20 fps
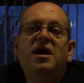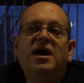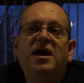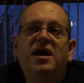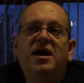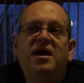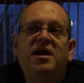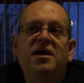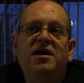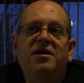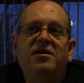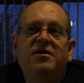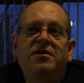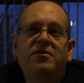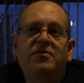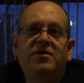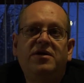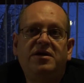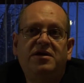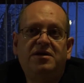And
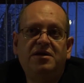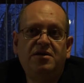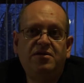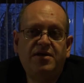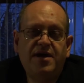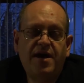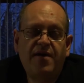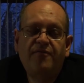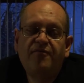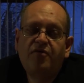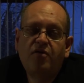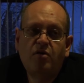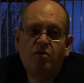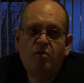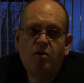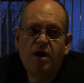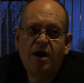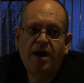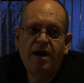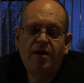they did that for a
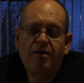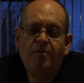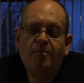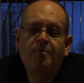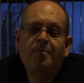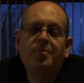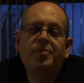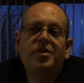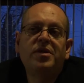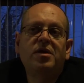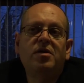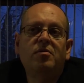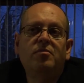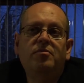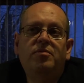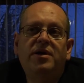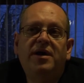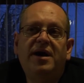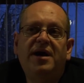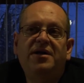while,
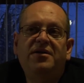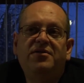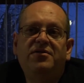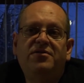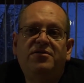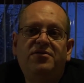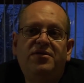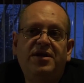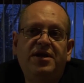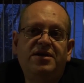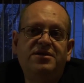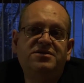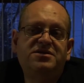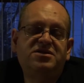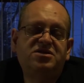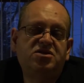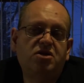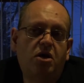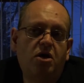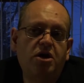but then
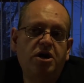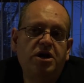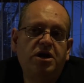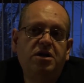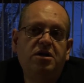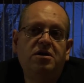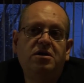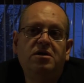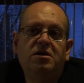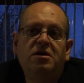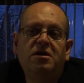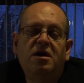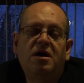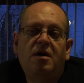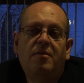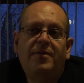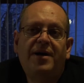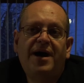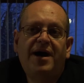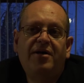starting
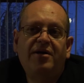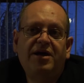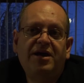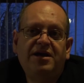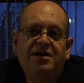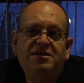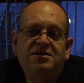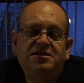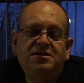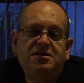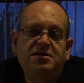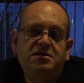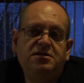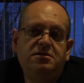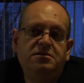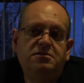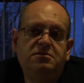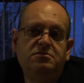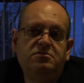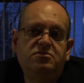about
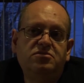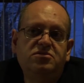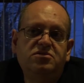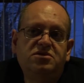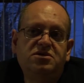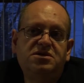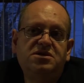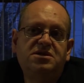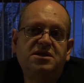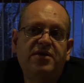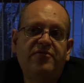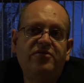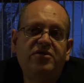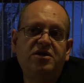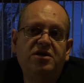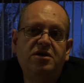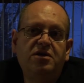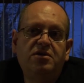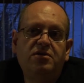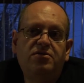
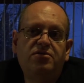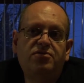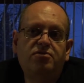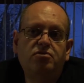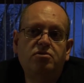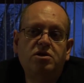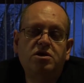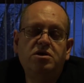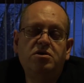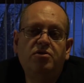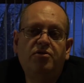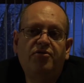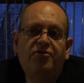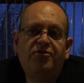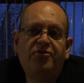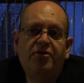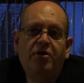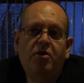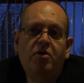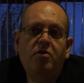1873 or
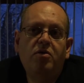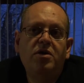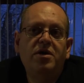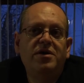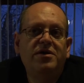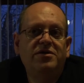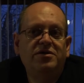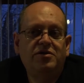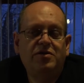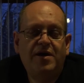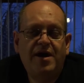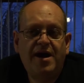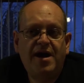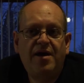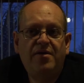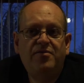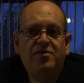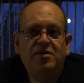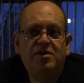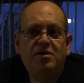so, you
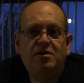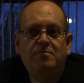had